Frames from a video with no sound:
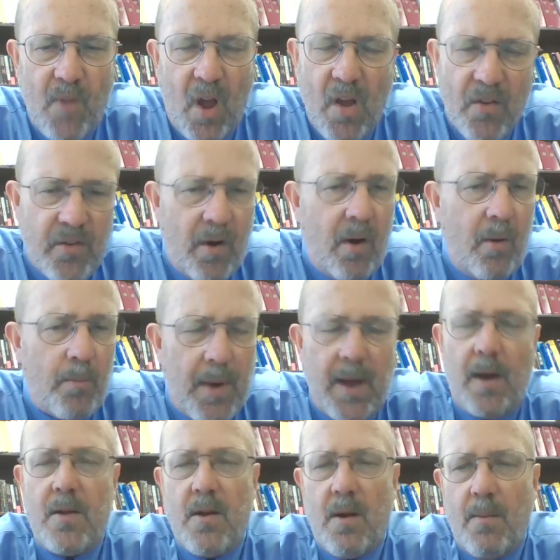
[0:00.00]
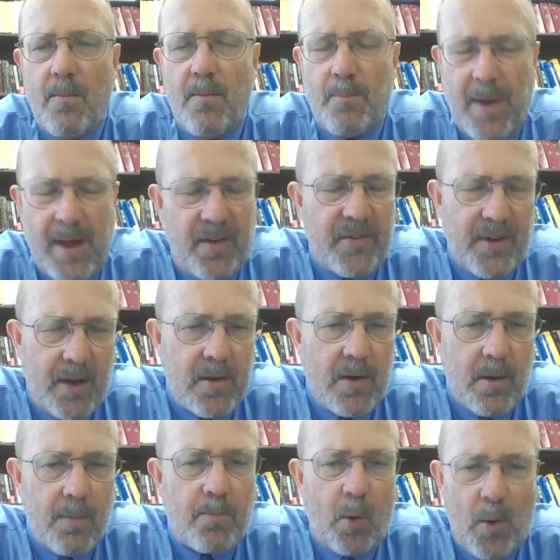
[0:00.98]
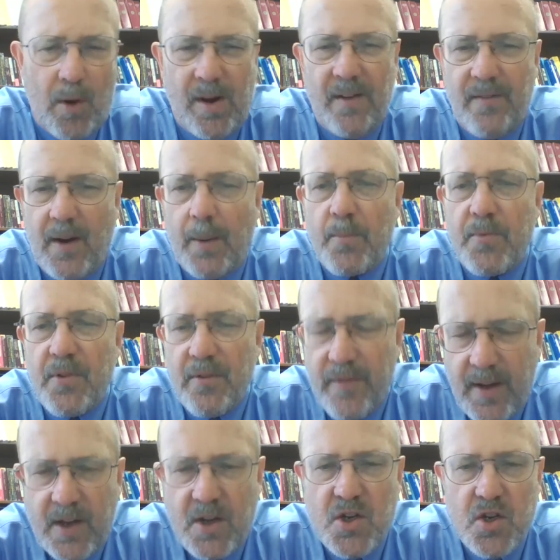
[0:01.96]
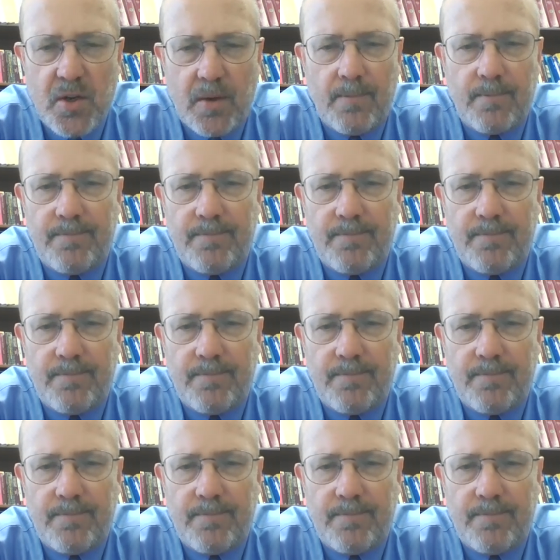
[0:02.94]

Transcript: It's all based on your point of observation,